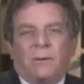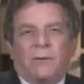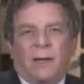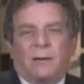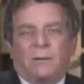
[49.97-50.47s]

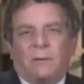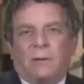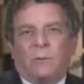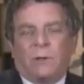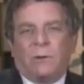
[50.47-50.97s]

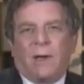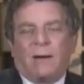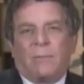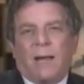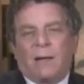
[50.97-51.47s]
Secondly, when you
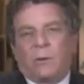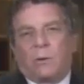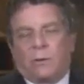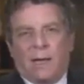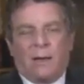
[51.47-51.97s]
have bad
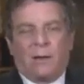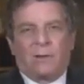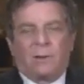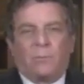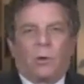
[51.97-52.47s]
oral
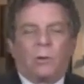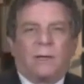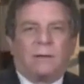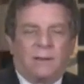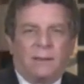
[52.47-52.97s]
health and
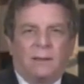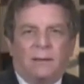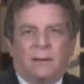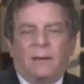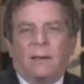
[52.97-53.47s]
broken teeth,
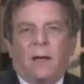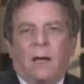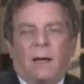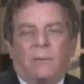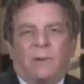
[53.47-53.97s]

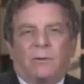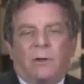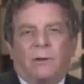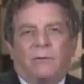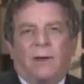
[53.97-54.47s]
it's
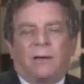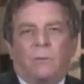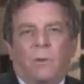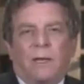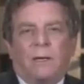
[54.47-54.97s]
going to affect
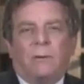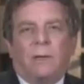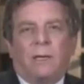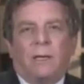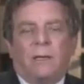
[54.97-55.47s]
the way you
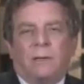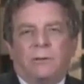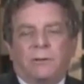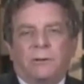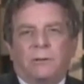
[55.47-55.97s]
eat and
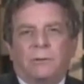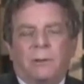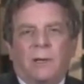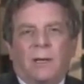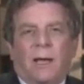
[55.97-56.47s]
chew,
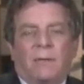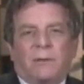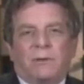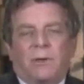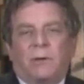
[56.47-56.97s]
and
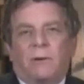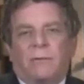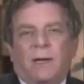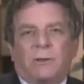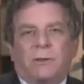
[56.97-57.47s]
that's going to
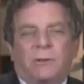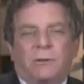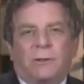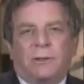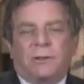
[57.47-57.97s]
affect your
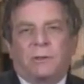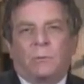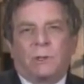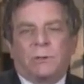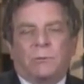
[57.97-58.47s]

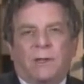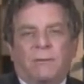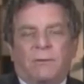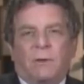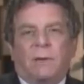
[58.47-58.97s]
nutrition, which will
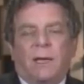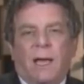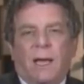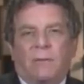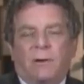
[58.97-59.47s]
definitely
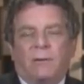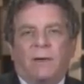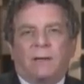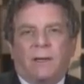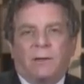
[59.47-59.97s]
have an
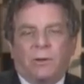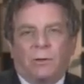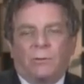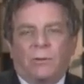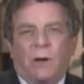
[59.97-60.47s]
effect on
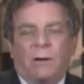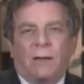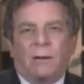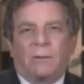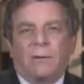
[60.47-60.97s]
your overall
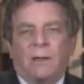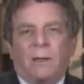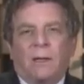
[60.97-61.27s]
health.